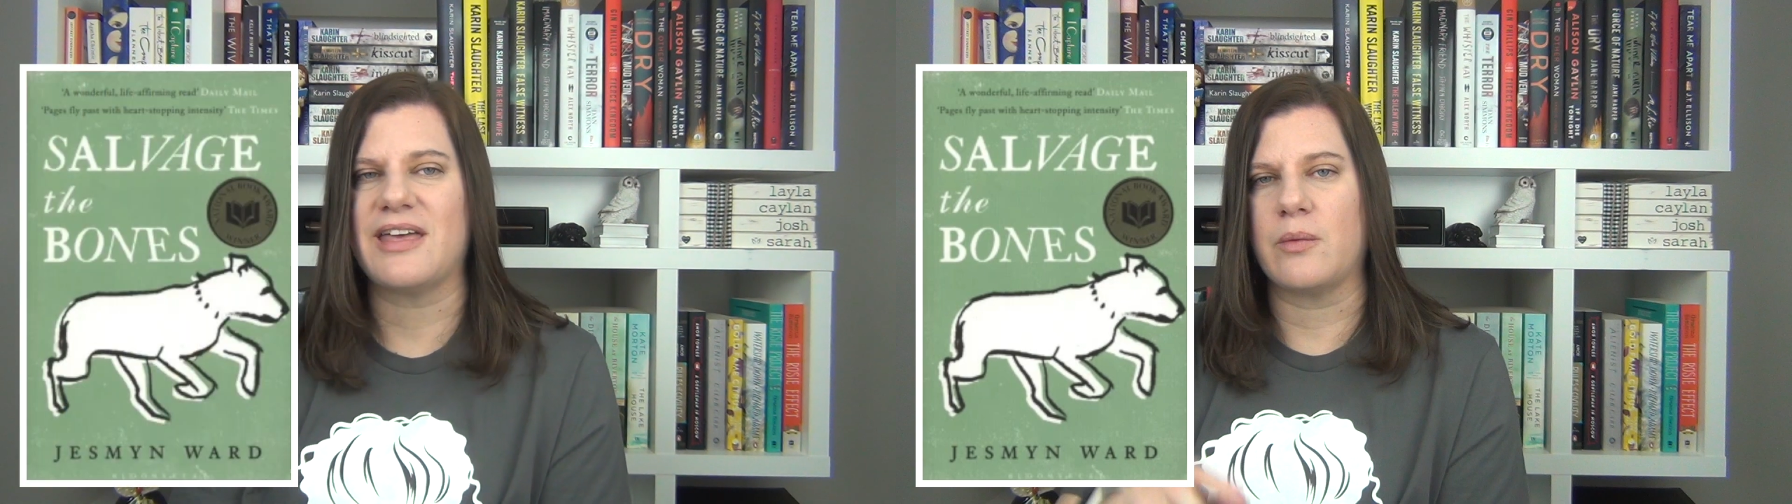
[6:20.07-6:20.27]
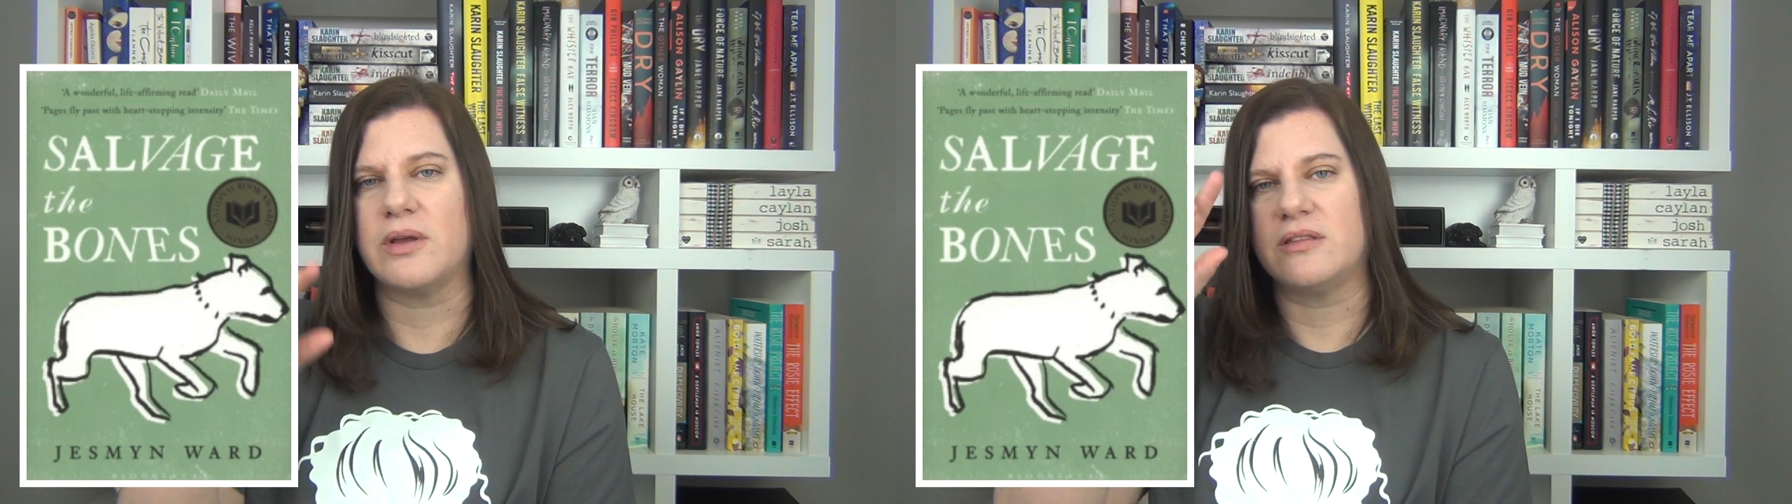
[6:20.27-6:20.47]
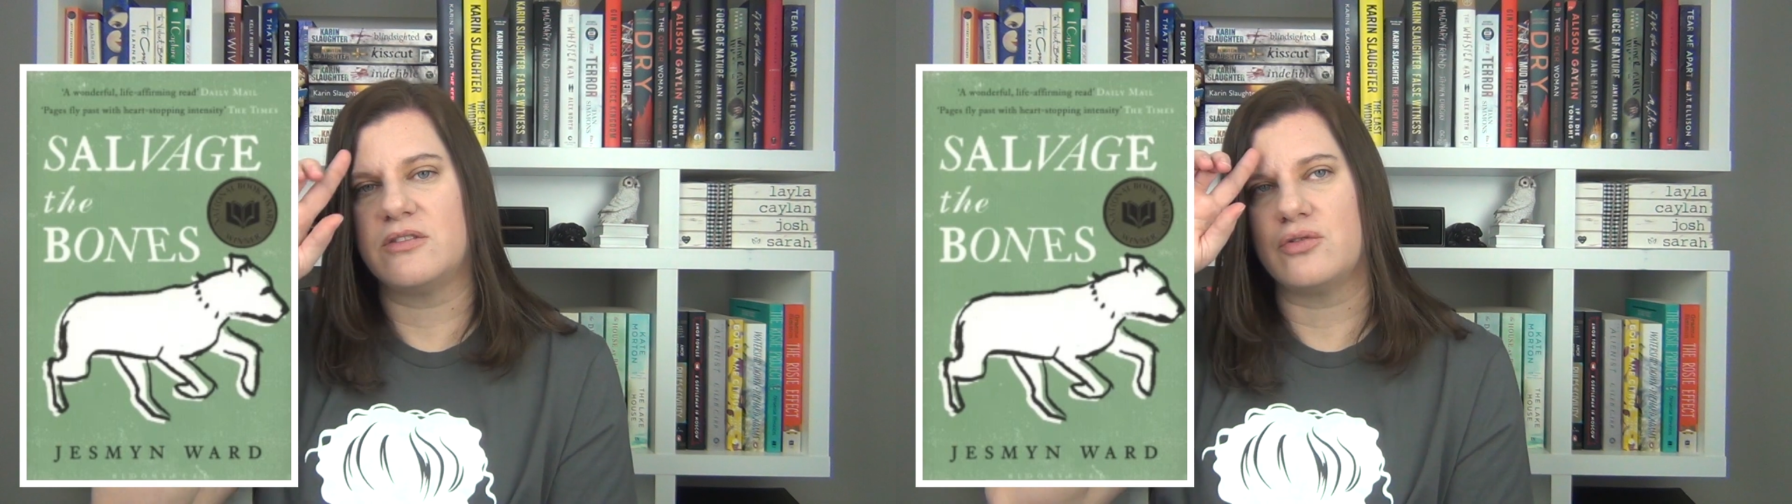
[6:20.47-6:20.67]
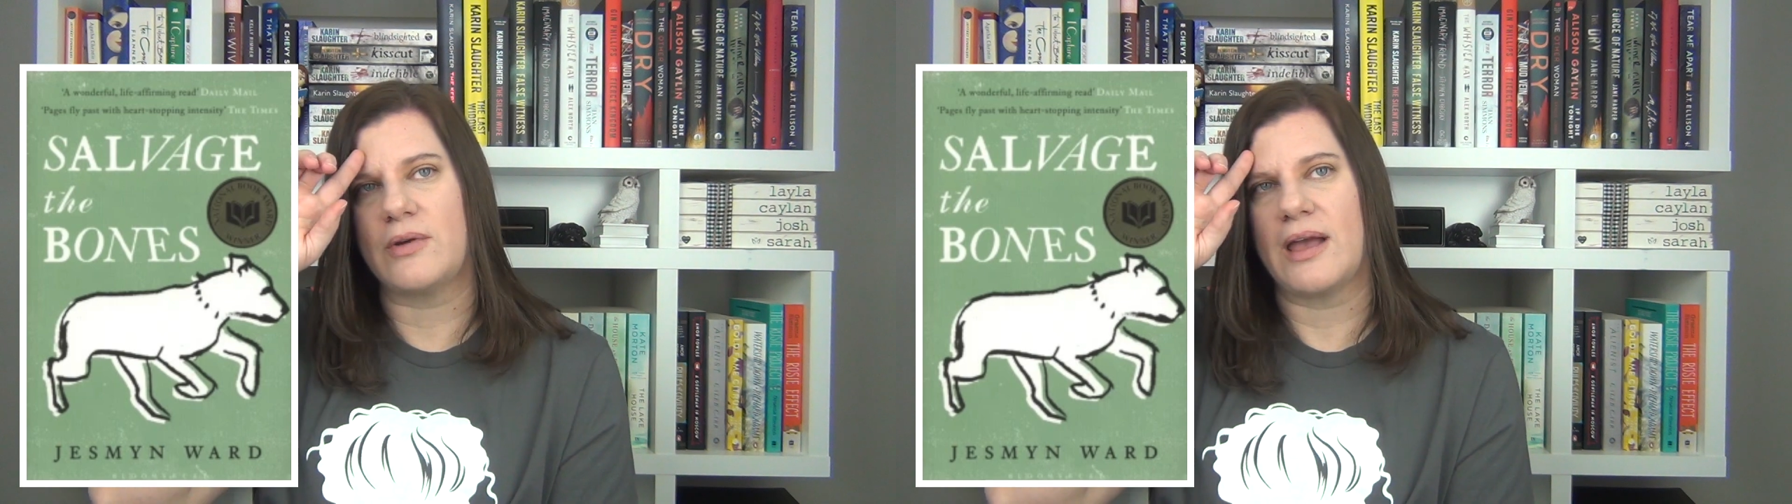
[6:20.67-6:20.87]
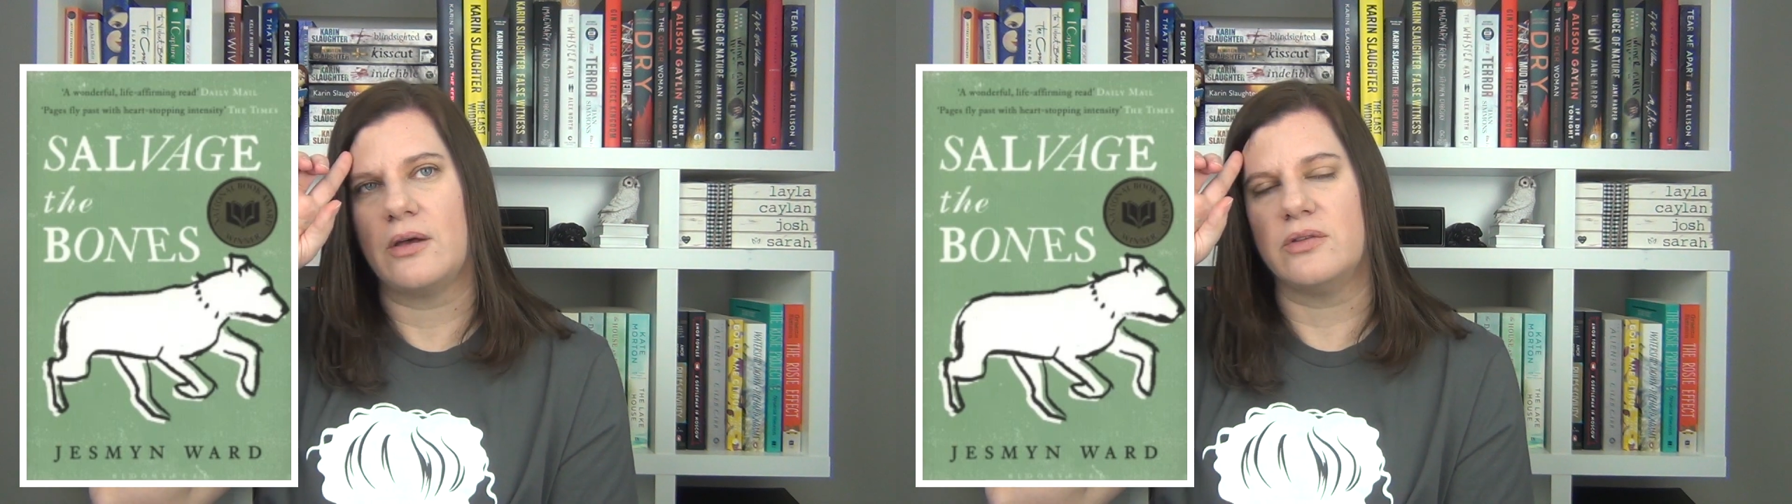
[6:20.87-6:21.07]
That one
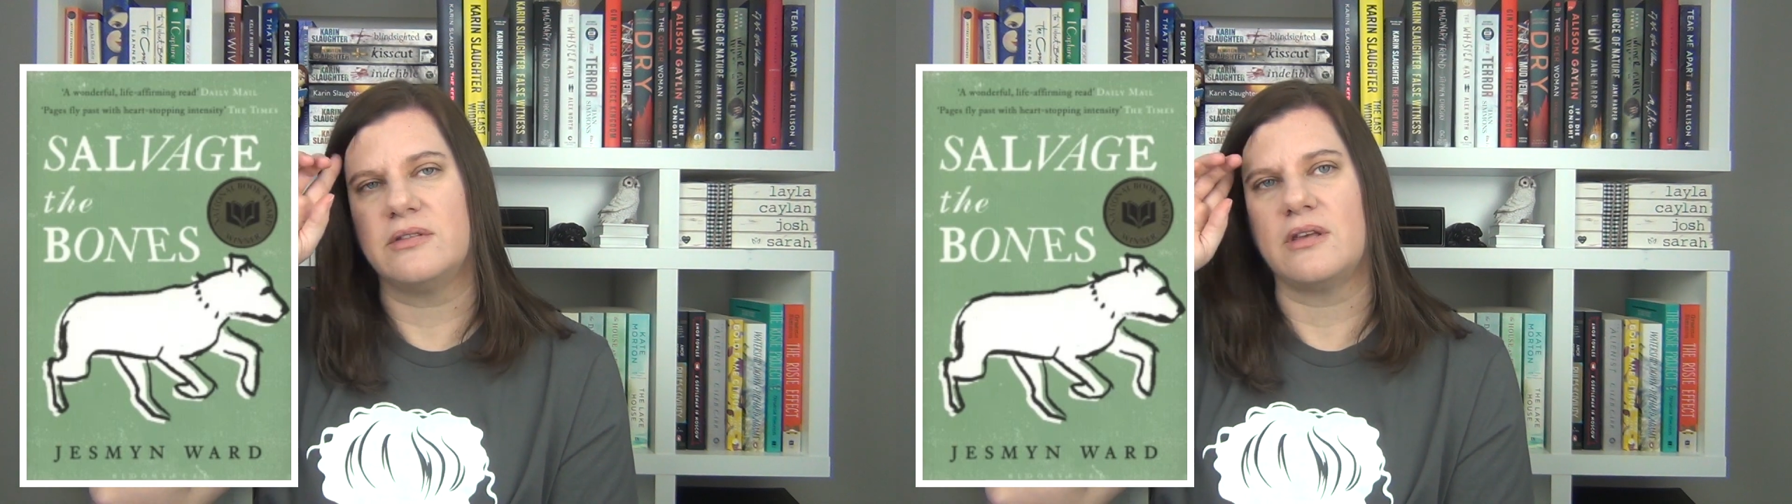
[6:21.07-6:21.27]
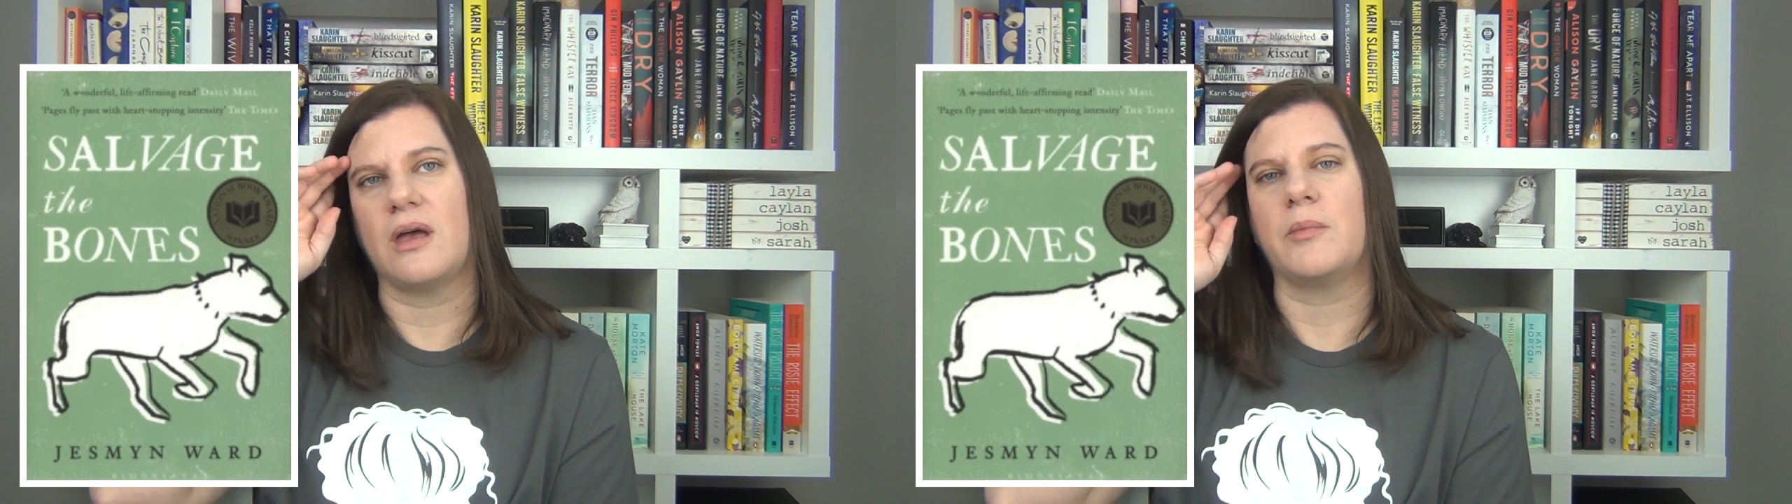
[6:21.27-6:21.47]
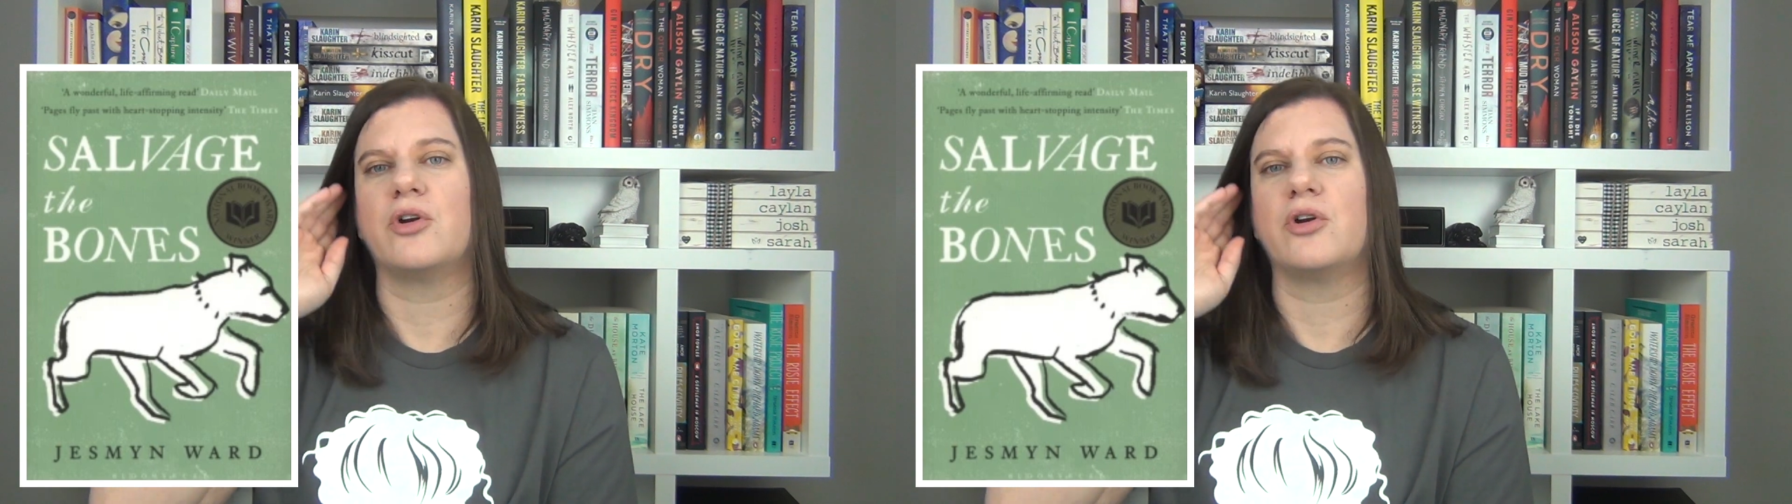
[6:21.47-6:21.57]
surrounds um,